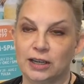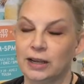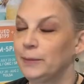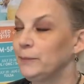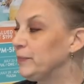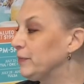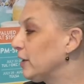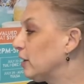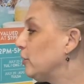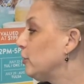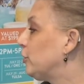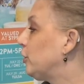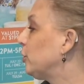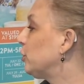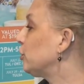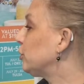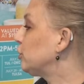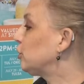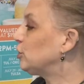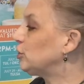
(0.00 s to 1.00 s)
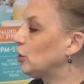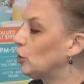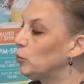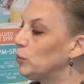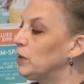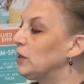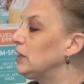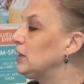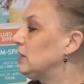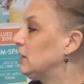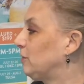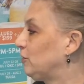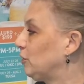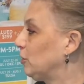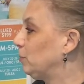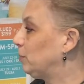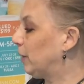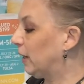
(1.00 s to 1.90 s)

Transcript: No. There are so many different